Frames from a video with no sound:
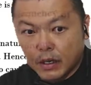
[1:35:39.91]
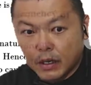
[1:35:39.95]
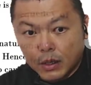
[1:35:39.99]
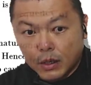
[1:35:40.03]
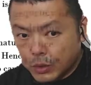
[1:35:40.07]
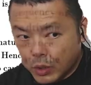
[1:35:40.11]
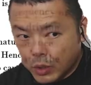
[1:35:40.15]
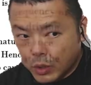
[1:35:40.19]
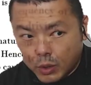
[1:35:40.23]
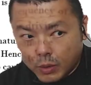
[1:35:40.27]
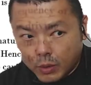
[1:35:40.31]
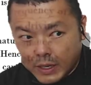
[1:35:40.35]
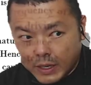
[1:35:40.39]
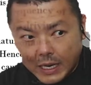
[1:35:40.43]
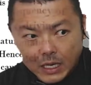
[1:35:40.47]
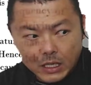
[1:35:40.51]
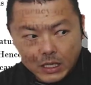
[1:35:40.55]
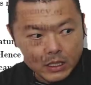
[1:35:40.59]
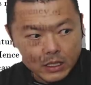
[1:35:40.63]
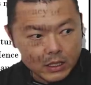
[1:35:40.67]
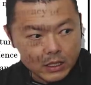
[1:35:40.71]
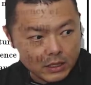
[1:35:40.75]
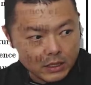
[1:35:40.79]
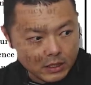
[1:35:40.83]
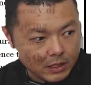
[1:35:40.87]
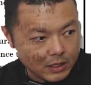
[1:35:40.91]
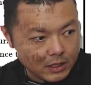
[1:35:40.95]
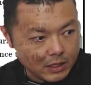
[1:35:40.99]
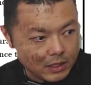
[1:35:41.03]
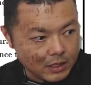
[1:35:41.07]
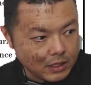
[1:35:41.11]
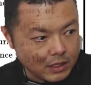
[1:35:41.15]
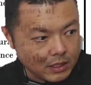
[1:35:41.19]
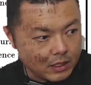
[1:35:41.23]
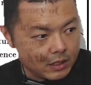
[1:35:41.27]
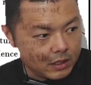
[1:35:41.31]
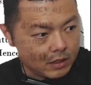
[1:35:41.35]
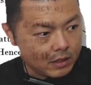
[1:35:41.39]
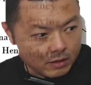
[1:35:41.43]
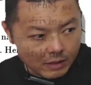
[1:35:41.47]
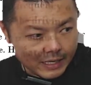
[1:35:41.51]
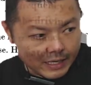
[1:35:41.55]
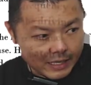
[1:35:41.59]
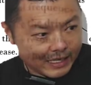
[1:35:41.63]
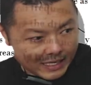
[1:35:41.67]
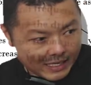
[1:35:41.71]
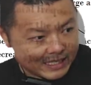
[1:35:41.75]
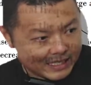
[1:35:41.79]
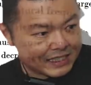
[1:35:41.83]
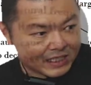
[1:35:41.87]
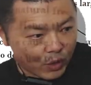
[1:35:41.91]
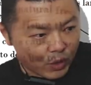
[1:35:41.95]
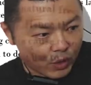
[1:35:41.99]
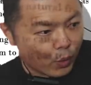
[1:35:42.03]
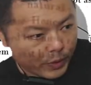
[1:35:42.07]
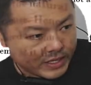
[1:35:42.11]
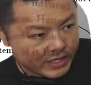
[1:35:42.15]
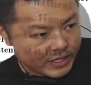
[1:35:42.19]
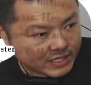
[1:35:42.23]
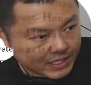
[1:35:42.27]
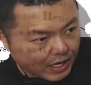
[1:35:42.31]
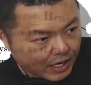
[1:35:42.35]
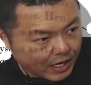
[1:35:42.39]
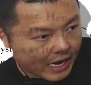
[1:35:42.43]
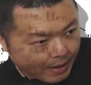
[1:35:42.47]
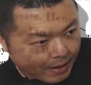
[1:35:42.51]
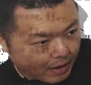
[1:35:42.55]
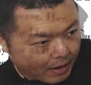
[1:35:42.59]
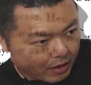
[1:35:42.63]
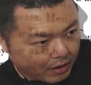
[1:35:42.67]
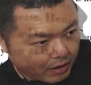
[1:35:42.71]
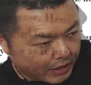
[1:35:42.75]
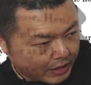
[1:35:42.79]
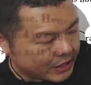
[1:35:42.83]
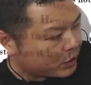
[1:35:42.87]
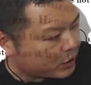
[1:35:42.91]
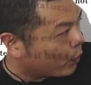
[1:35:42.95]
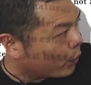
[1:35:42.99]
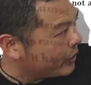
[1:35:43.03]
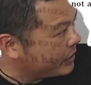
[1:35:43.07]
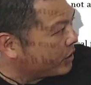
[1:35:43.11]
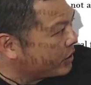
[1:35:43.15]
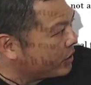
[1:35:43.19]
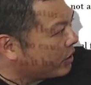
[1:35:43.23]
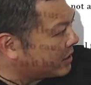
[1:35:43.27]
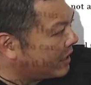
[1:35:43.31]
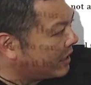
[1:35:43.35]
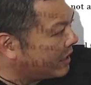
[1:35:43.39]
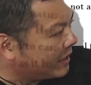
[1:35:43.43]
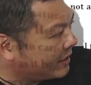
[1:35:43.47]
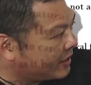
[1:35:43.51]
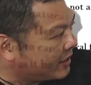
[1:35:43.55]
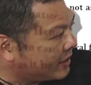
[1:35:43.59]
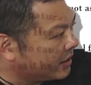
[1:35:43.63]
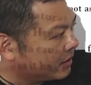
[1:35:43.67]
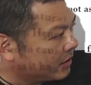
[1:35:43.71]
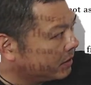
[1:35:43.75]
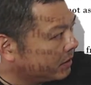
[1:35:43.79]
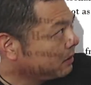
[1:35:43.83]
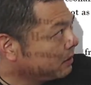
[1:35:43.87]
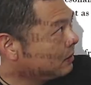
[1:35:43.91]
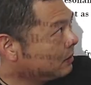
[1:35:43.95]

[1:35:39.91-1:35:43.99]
No, right? It's always oscillating,